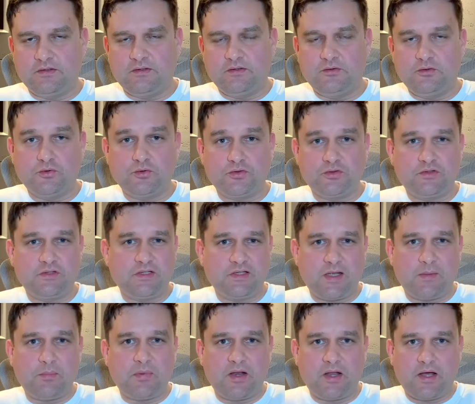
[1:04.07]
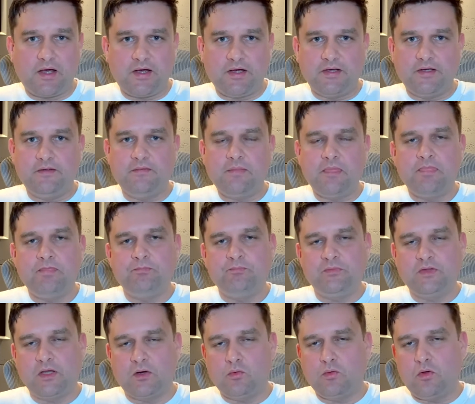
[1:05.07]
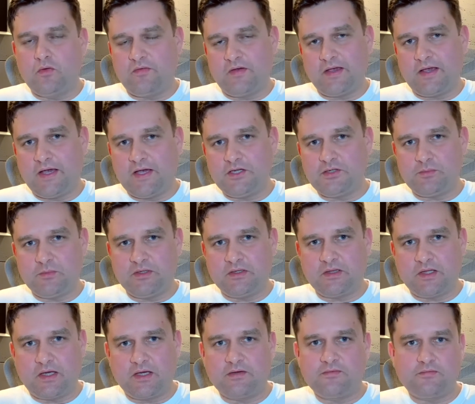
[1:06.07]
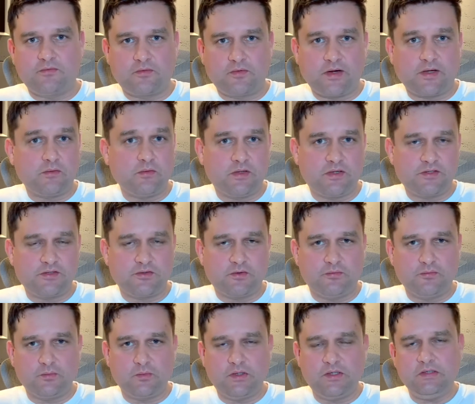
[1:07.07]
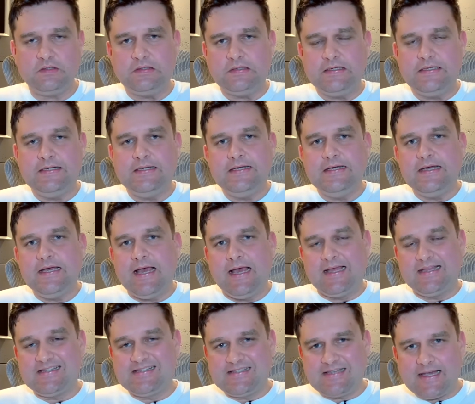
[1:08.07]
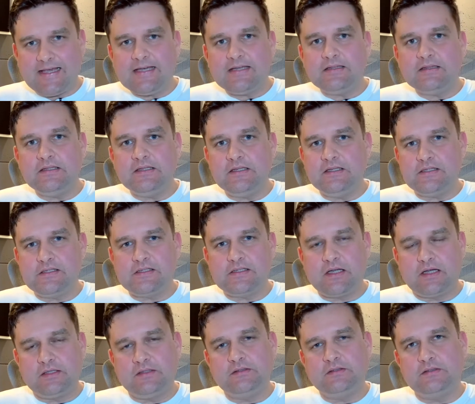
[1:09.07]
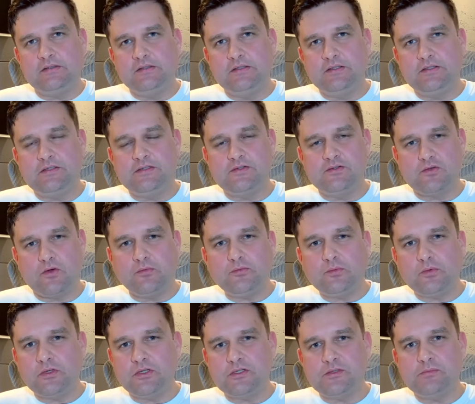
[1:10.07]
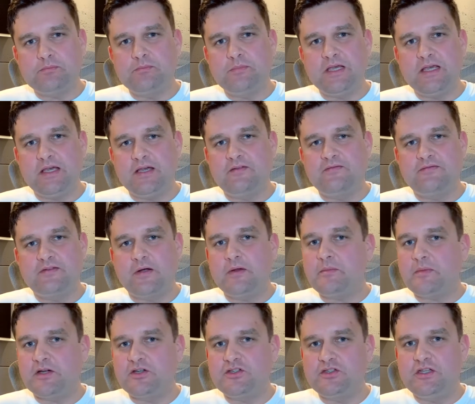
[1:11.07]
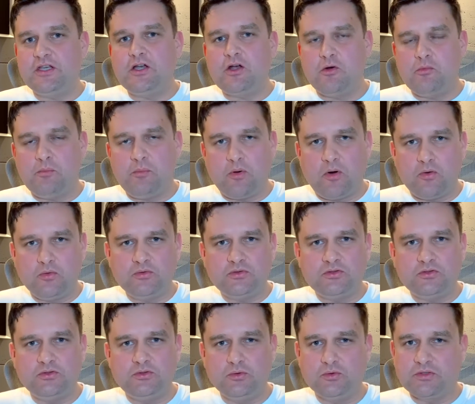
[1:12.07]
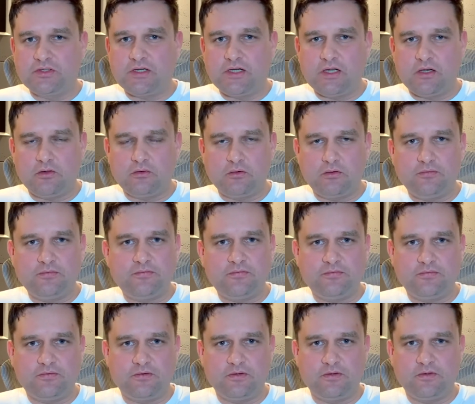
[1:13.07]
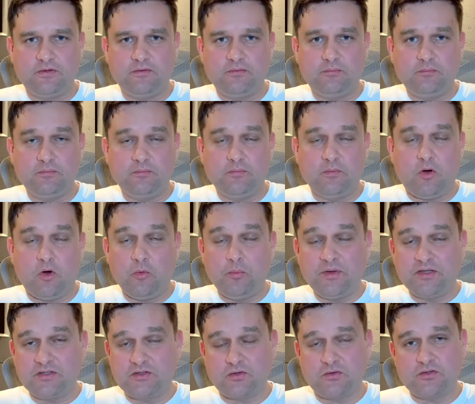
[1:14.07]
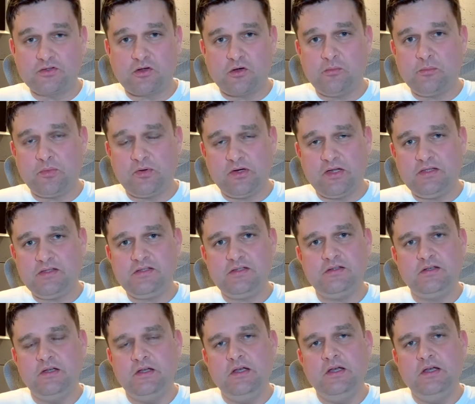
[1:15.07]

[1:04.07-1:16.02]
you should then apply the rule of engagement like for regular software. And secondly is that this software is being very much decomposed using a lot of open source components.